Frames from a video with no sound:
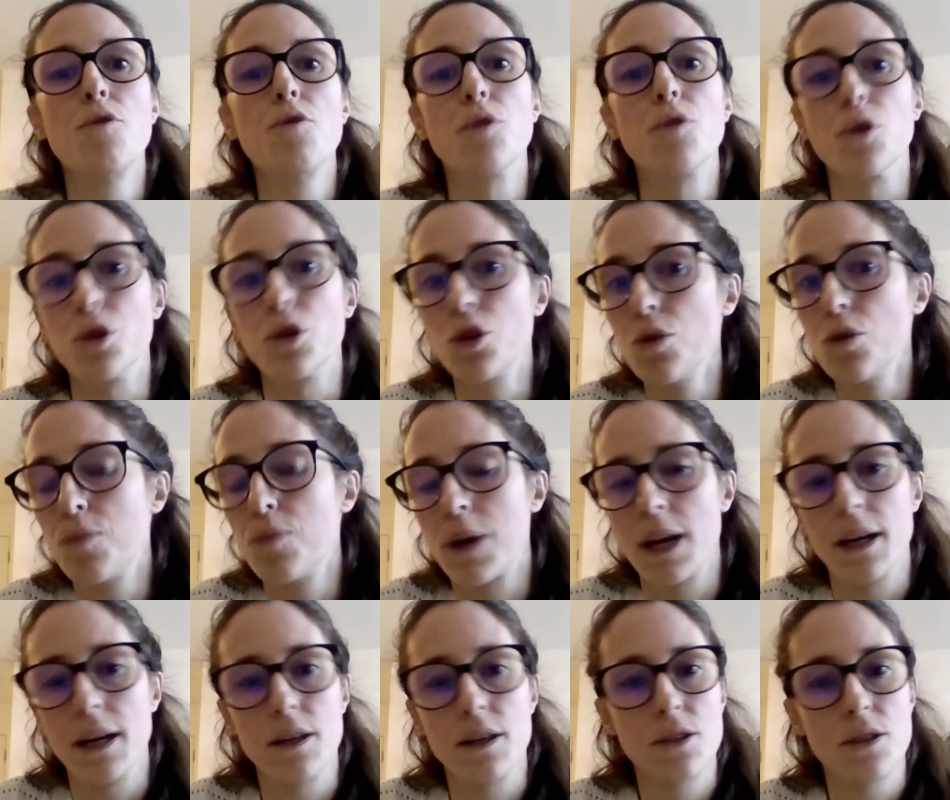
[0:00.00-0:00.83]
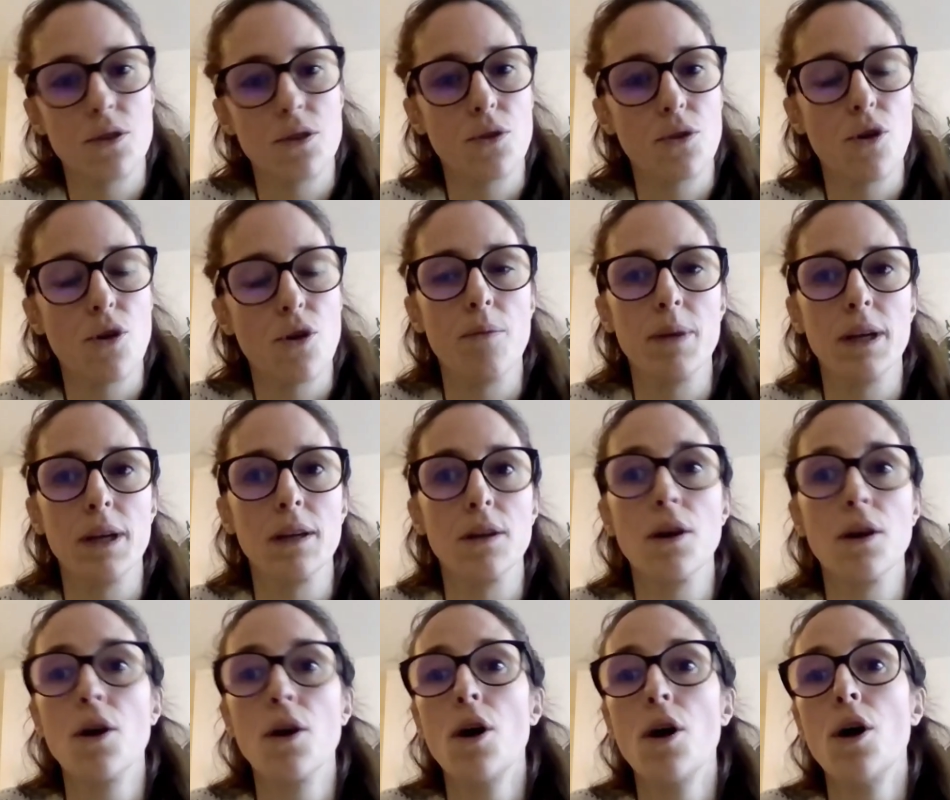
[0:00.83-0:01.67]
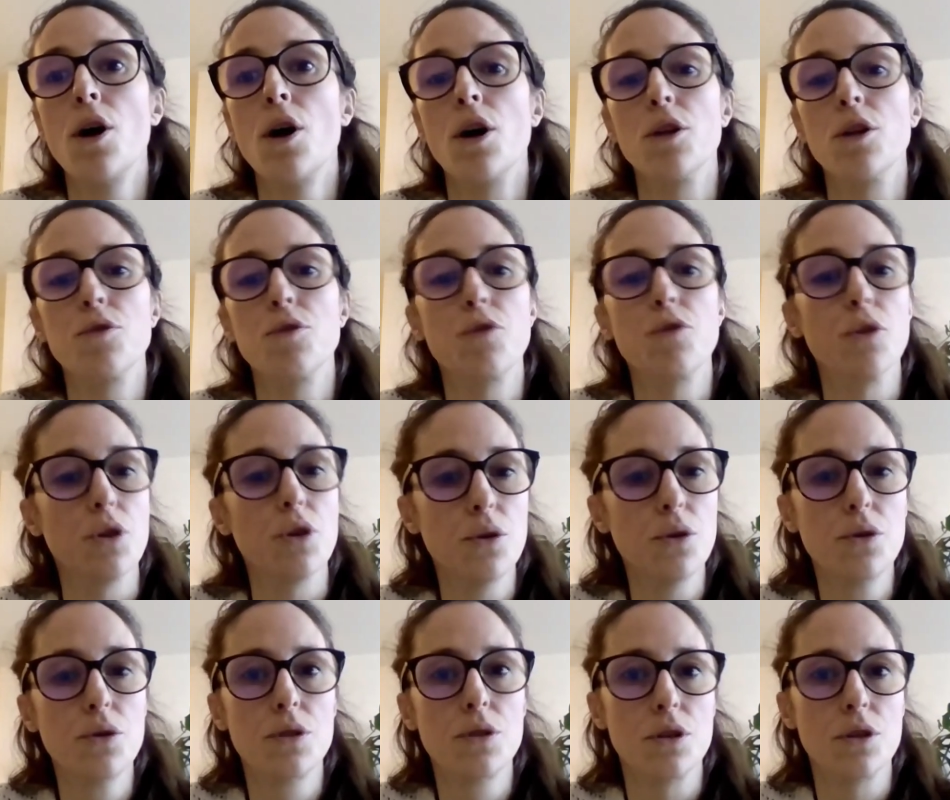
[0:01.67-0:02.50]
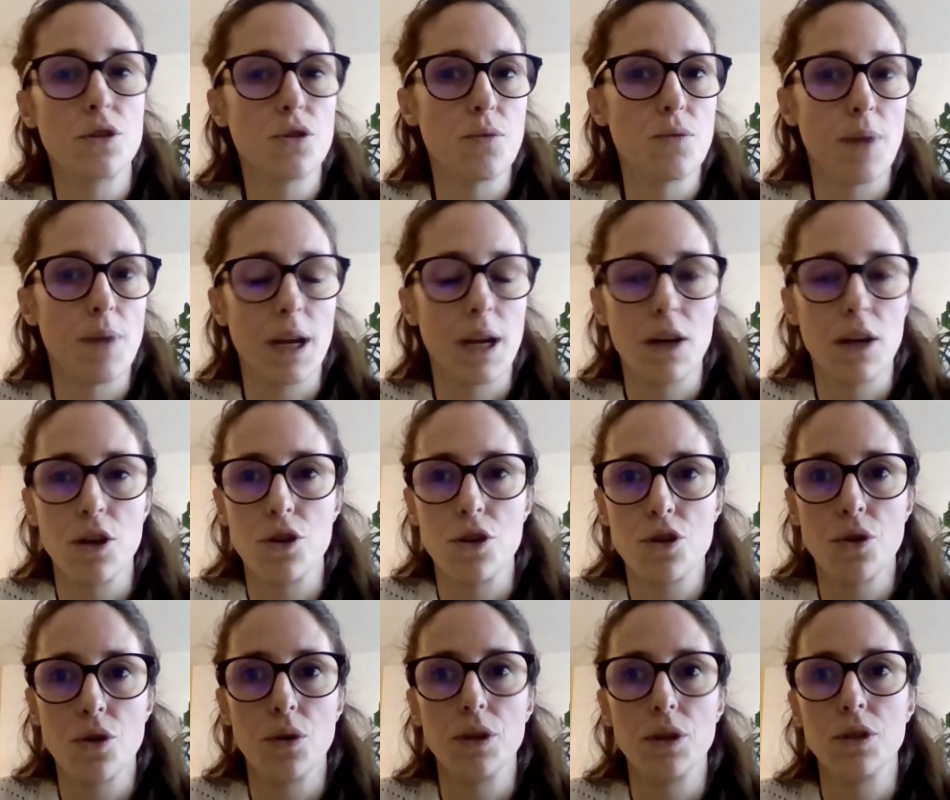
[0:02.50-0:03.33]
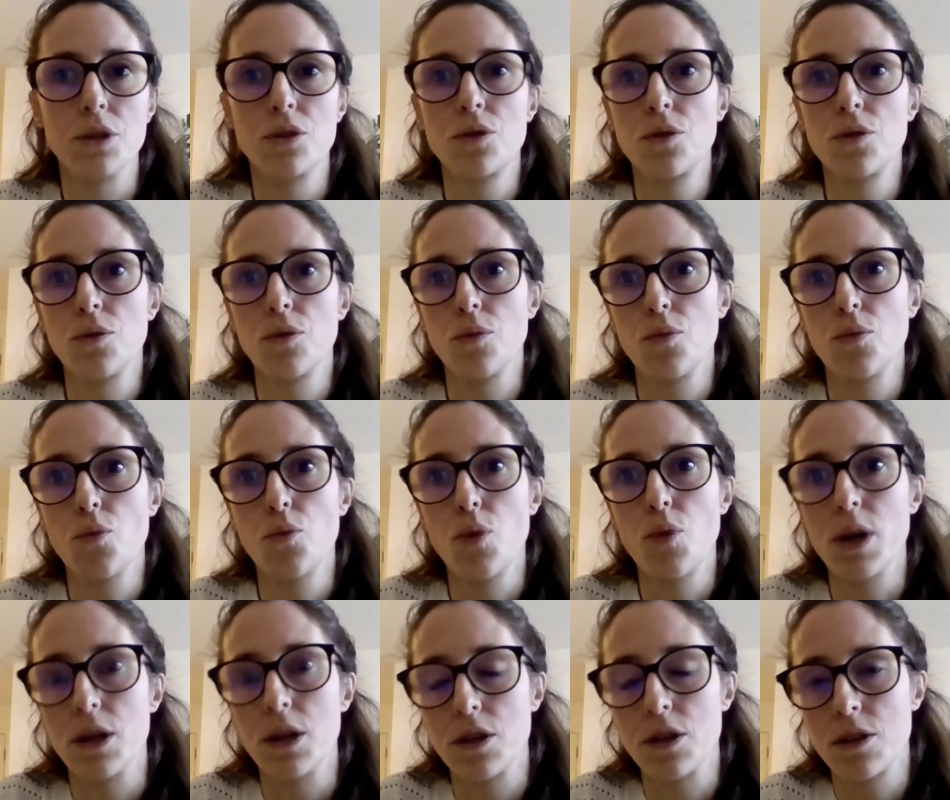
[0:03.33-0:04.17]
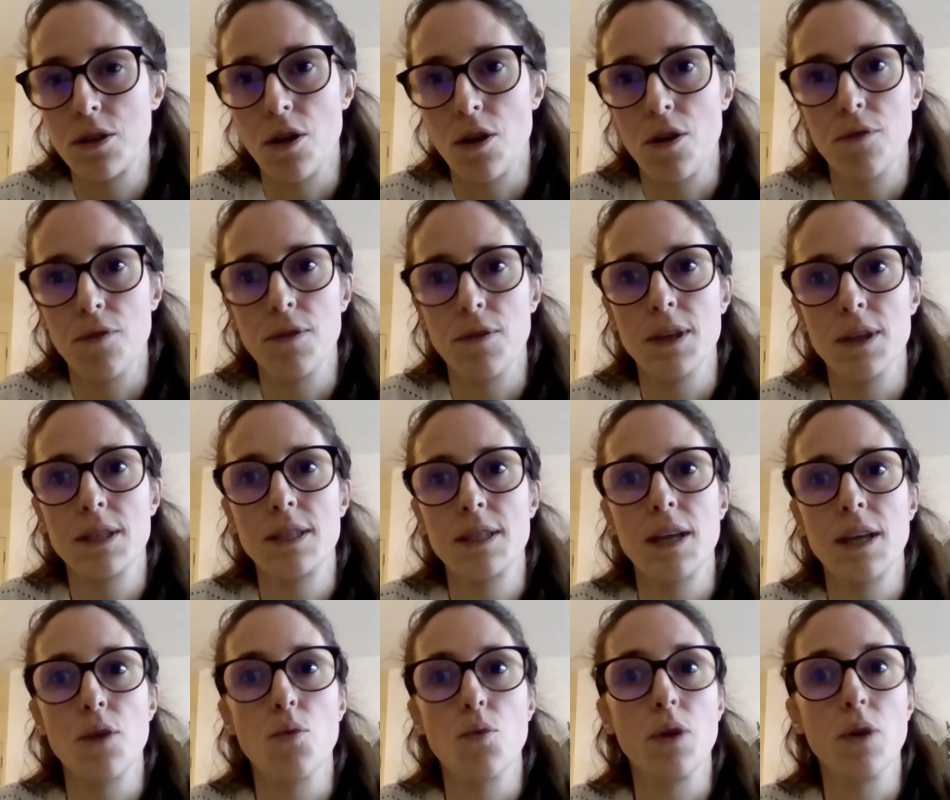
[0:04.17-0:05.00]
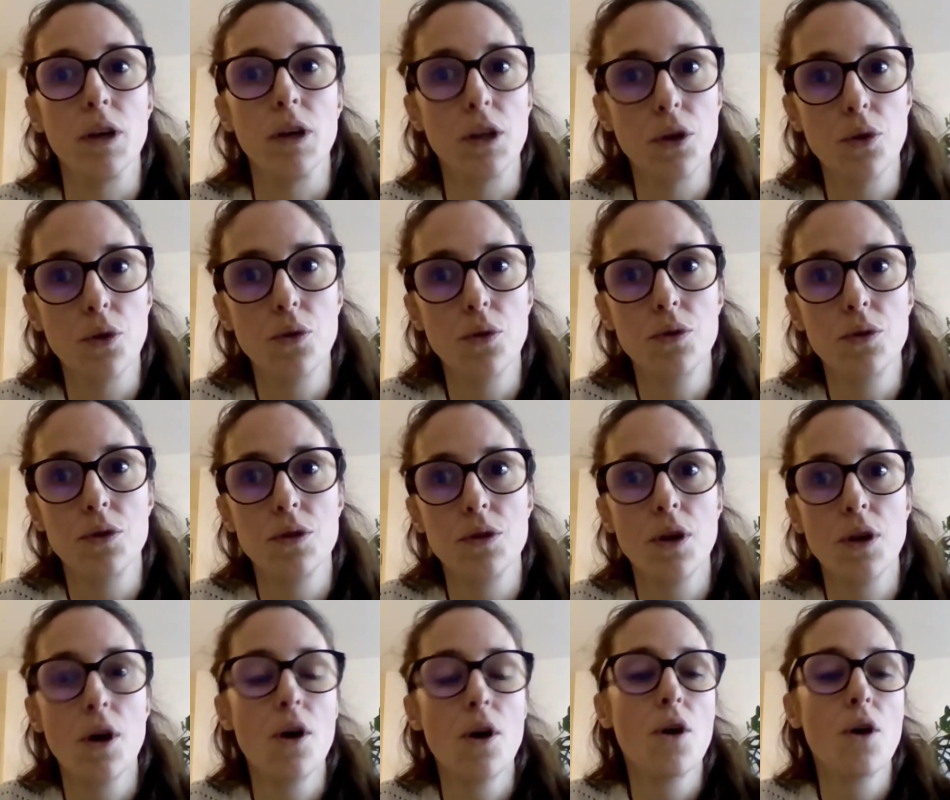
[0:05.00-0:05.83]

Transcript: for new players to come in and for users to make a choice which service they want to use